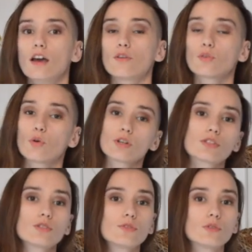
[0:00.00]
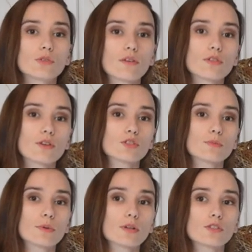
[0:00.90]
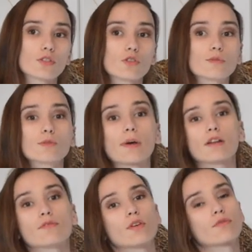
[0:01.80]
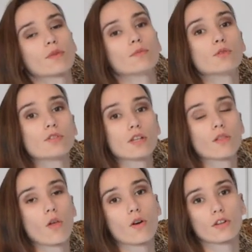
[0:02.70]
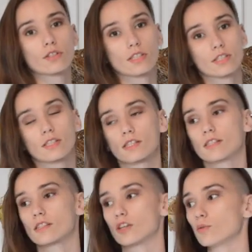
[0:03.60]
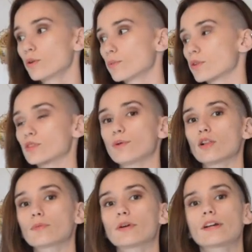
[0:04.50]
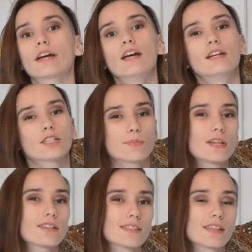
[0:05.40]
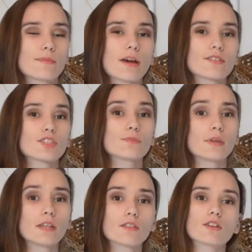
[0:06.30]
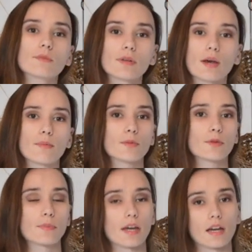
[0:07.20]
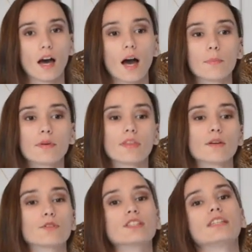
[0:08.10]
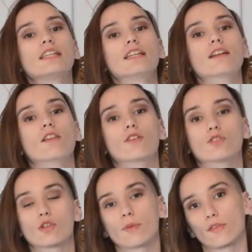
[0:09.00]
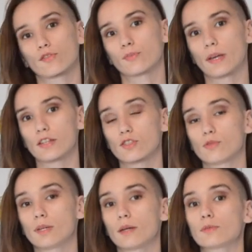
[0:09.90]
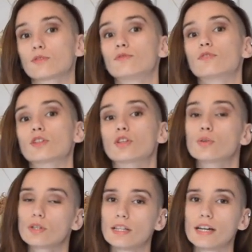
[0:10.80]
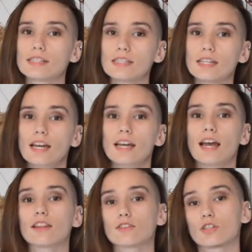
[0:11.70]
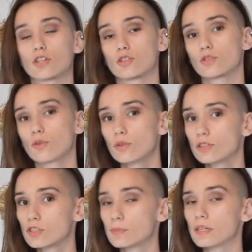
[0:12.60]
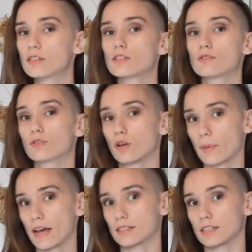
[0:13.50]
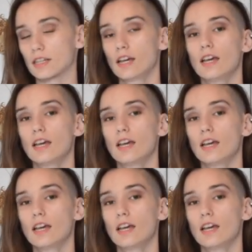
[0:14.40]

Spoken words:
Of course, if you do have larger birds, you will benefit from using longer distances than you would with a smaller bird. Just because of the amount of speed they're going to be able to pick up, they will need a larger amount of space to be able to fully utilize it and learn to control their speed to their full capacity.